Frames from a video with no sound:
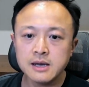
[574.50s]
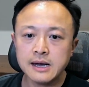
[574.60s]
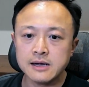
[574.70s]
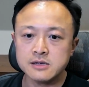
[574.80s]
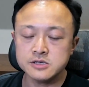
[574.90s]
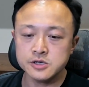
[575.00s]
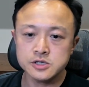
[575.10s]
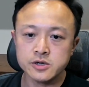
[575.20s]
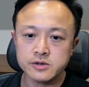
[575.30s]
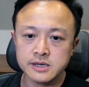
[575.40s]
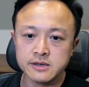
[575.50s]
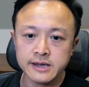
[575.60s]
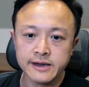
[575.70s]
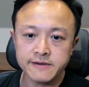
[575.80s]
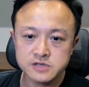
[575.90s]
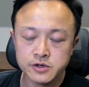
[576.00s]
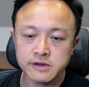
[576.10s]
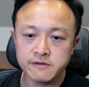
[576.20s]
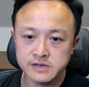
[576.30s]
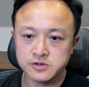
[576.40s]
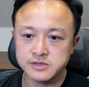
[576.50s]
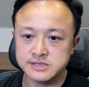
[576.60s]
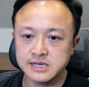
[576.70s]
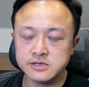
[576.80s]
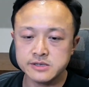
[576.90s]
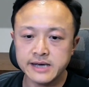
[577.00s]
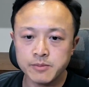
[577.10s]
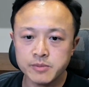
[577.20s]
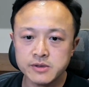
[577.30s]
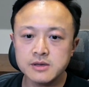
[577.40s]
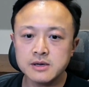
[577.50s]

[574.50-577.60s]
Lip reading: and you don't need a native token for that transaction to happen.